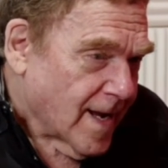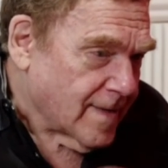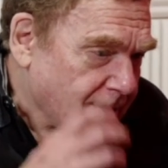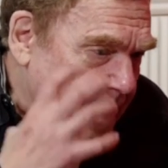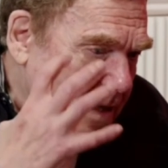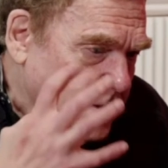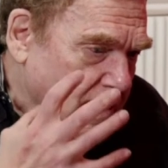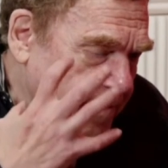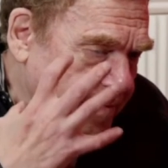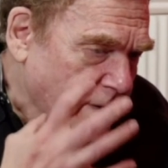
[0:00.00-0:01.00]
and they
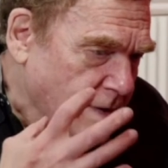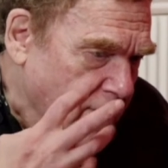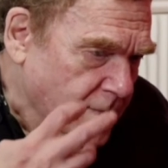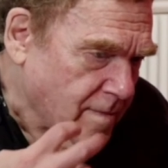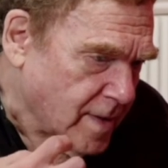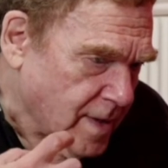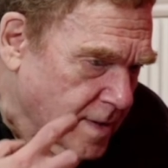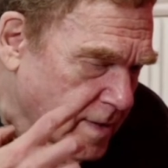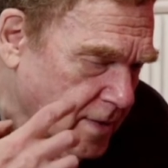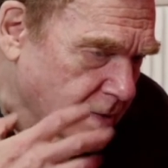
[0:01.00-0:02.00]
actually videoed
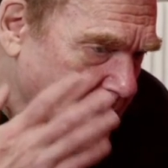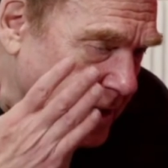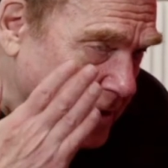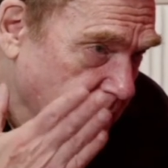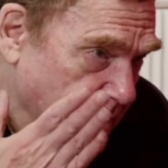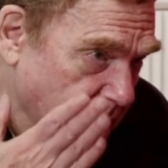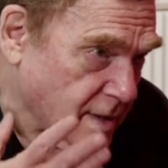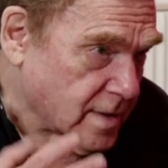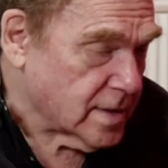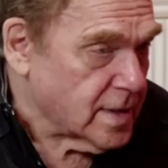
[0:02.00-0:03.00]
me doing that so they
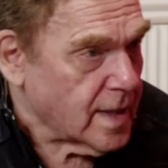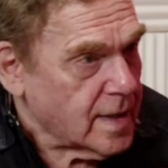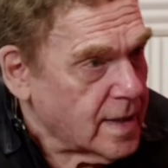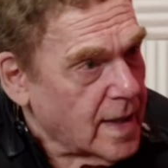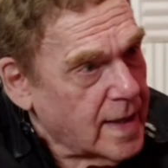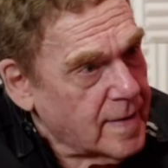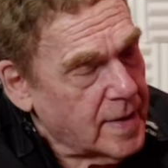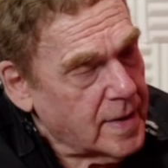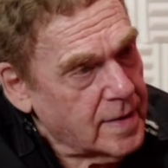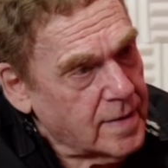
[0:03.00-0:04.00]
could see how to animate.